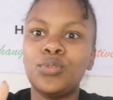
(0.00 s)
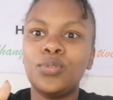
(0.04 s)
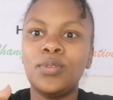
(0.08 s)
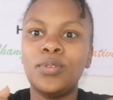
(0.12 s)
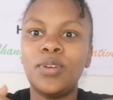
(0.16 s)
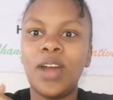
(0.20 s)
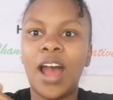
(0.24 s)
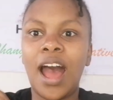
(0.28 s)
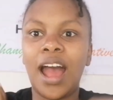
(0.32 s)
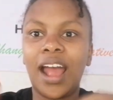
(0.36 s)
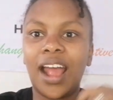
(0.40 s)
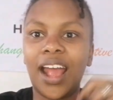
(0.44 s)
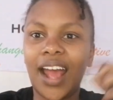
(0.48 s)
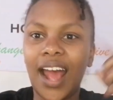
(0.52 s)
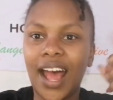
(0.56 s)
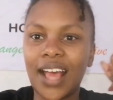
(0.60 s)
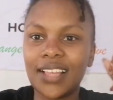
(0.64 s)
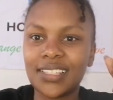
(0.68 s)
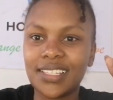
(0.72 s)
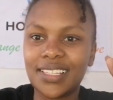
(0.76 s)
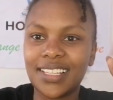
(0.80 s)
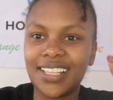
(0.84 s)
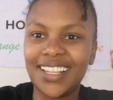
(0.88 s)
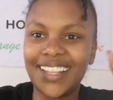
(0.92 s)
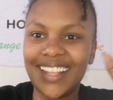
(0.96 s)
into a
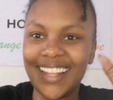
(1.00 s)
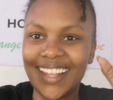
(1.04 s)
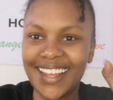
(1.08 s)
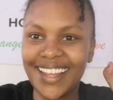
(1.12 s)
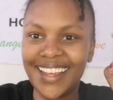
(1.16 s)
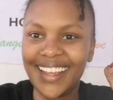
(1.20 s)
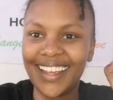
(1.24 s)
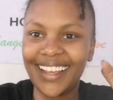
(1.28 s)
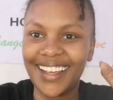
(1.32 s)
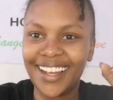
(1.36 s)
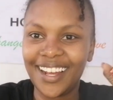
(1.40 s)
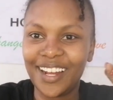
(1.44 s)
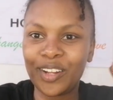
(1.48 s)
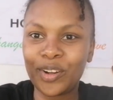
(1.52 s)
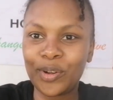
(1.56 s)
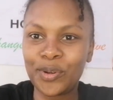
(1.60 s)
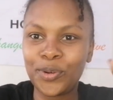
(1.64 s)
counseling